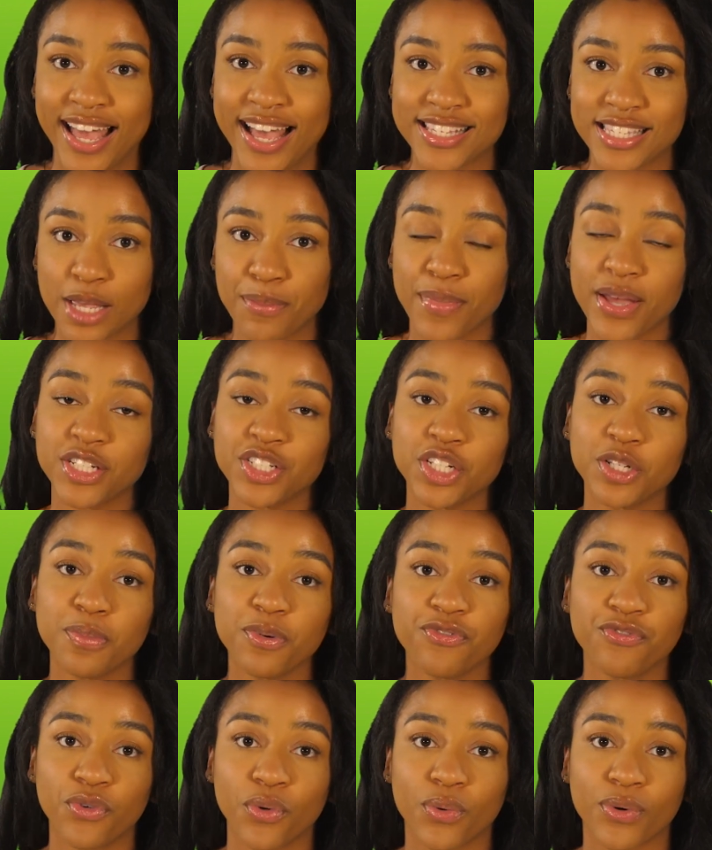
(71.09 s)
As I mentioned
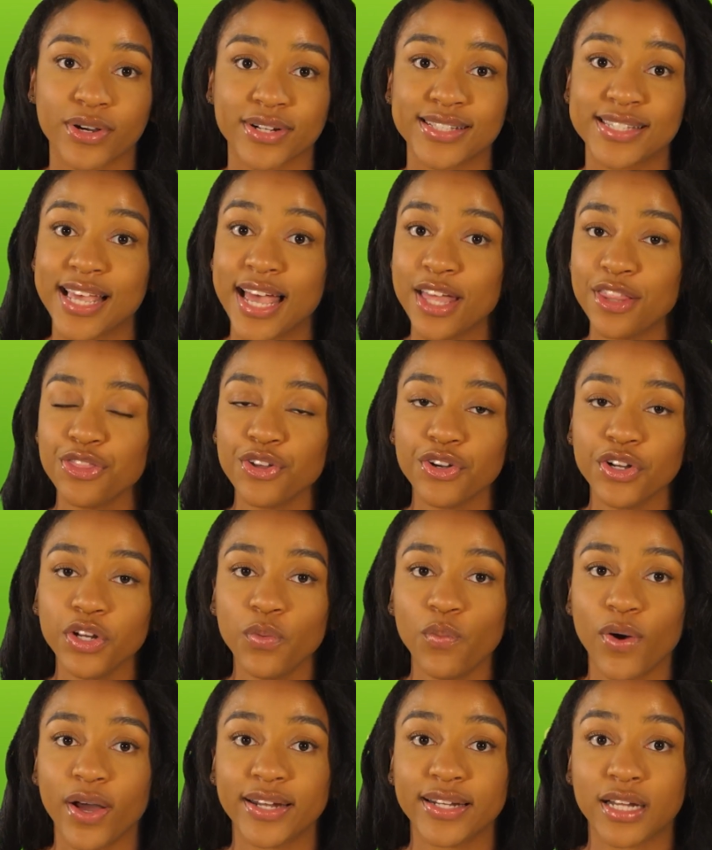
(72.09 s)
before,
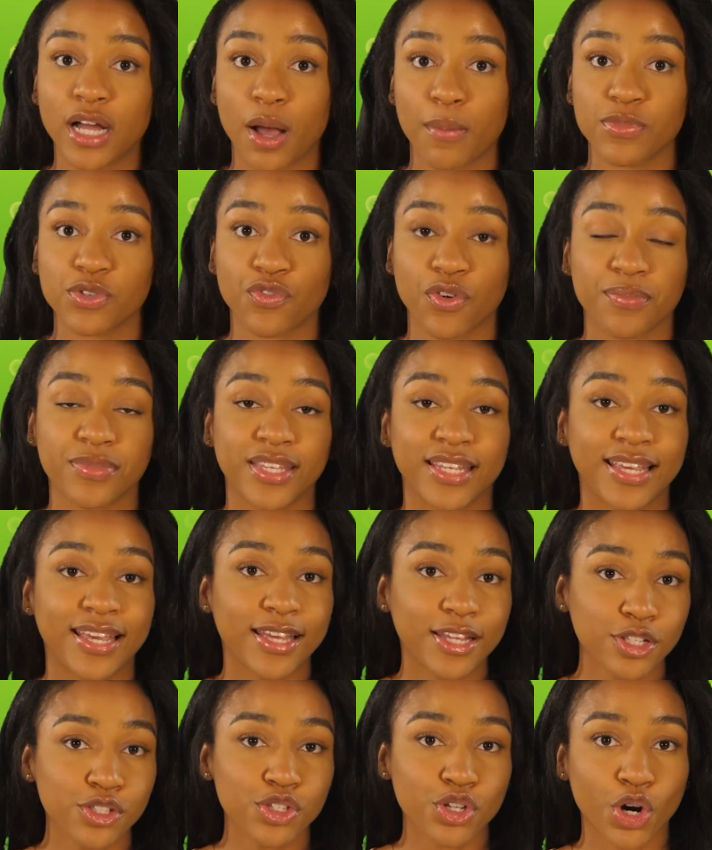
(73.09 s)
1031 comes from the
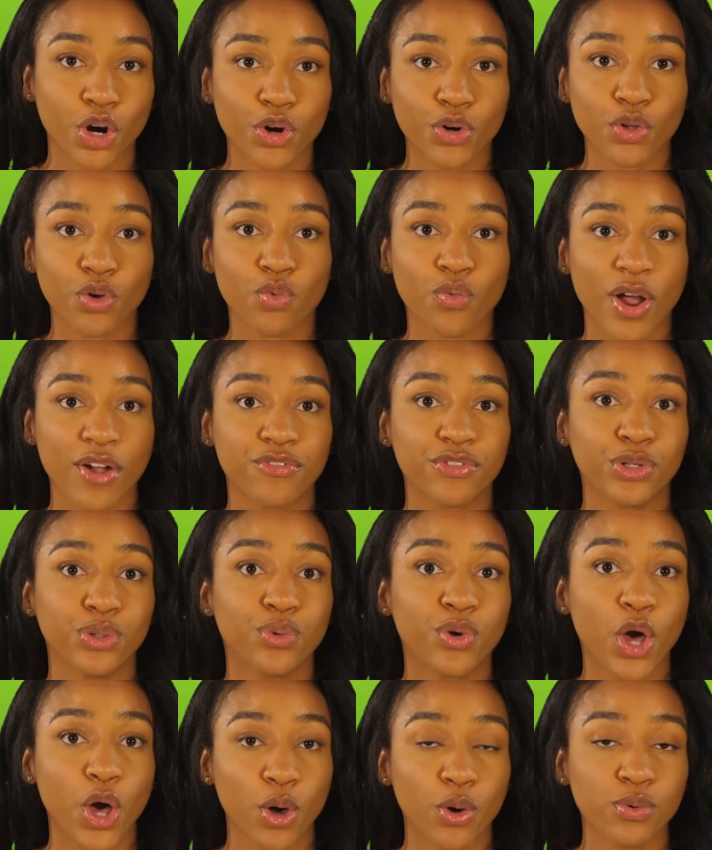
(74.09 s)
Internal Revenue
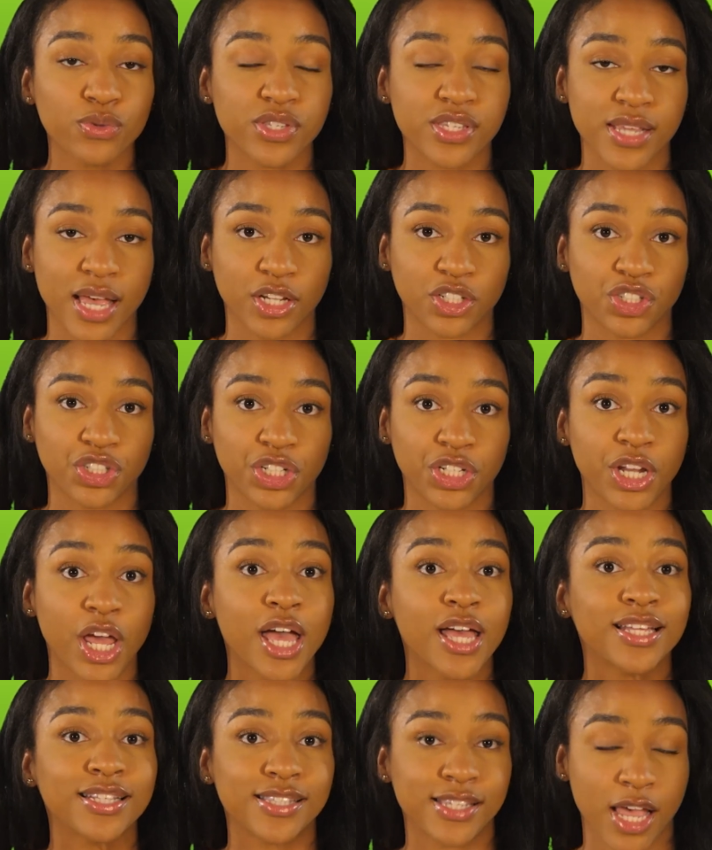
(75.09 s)
Code section
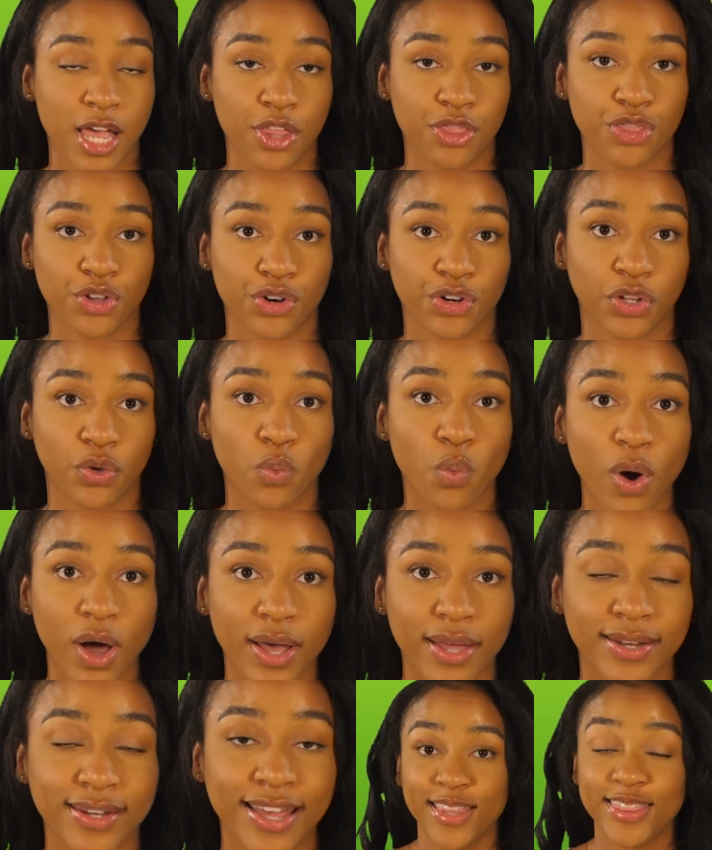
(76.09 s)

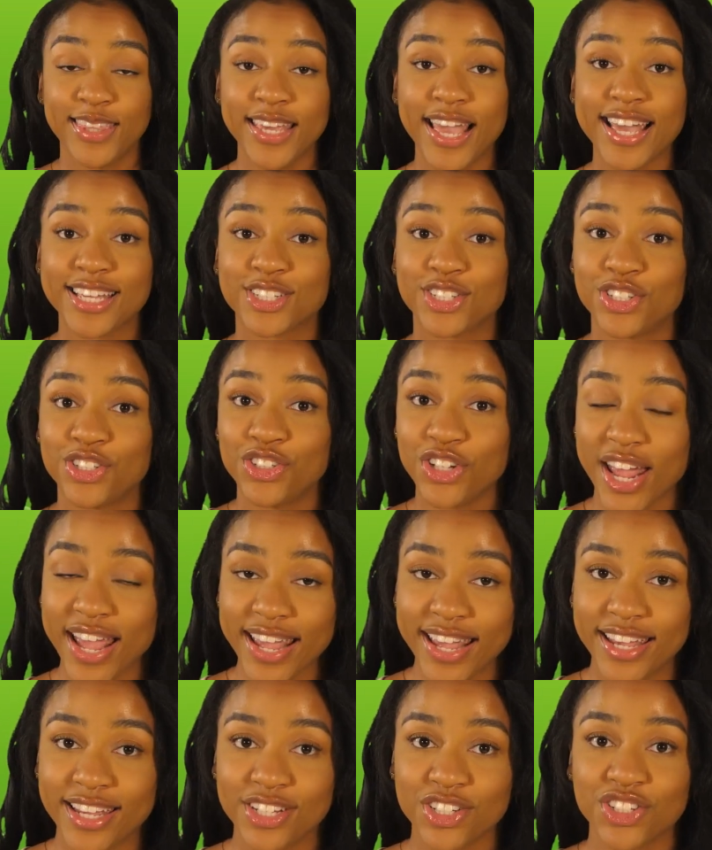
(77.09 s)
1031. The
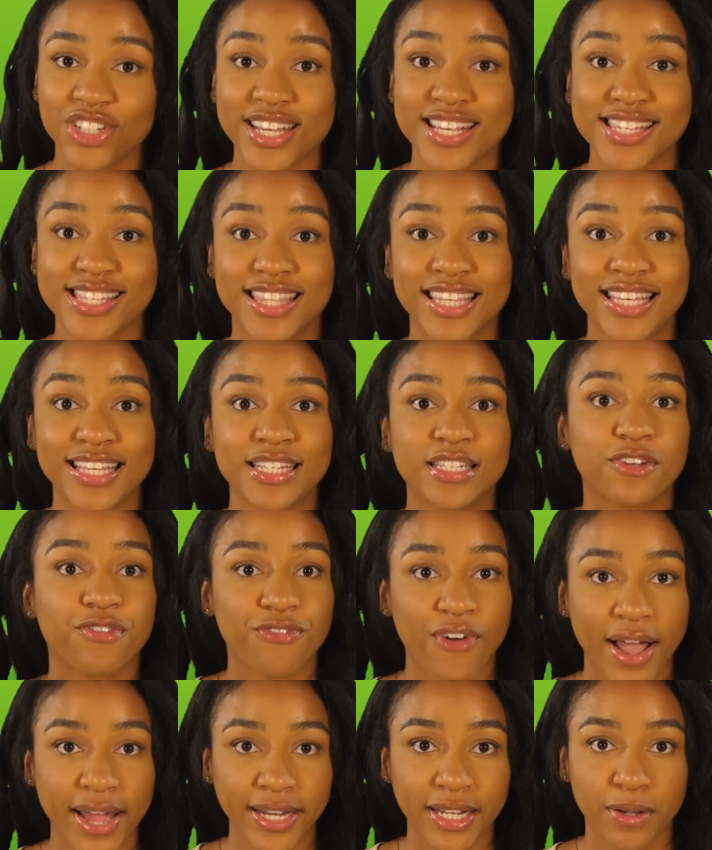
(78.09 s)
exchange is the
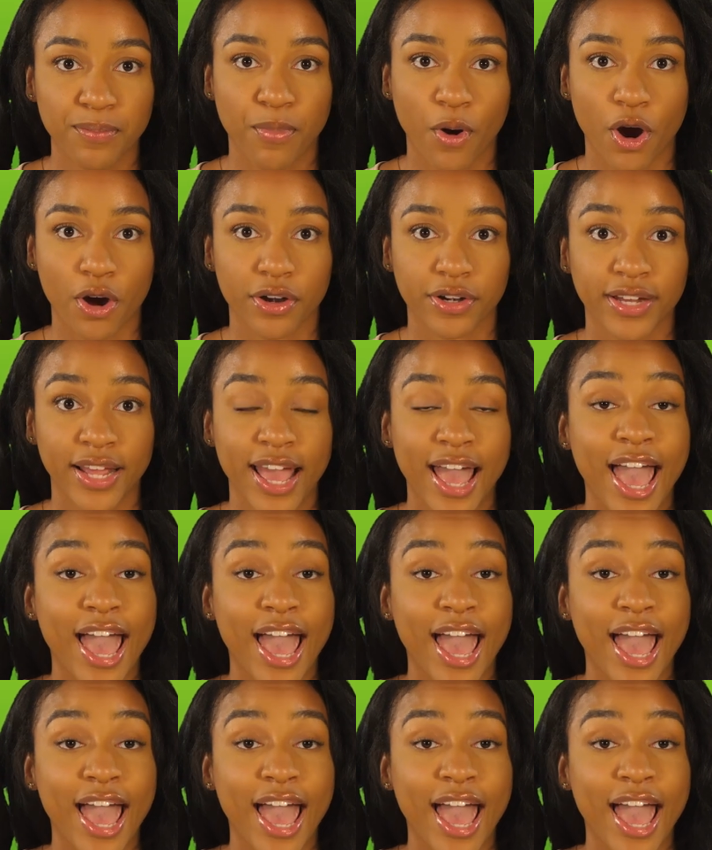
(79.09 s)
defining part,